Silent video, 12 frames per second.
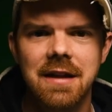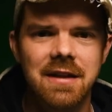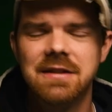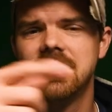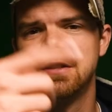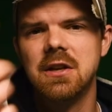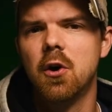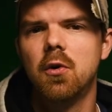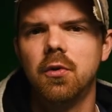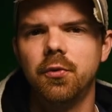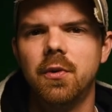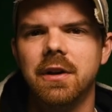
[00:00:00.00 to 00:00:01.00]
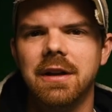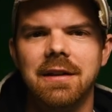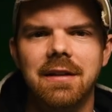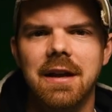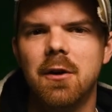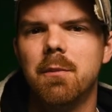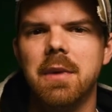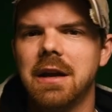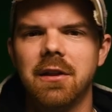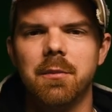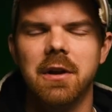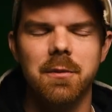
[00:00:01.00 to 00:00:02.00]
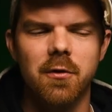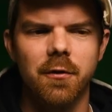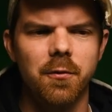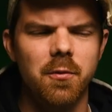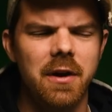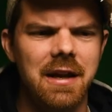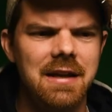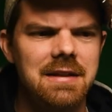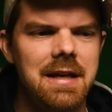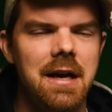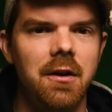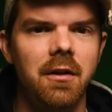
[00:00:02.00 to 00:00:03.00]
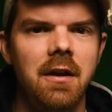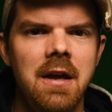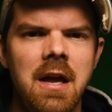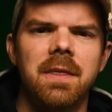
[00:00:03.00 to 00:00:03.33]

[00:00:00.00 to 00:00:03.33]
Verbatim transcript: This is the old one and they don't make them anymore from what I can tell.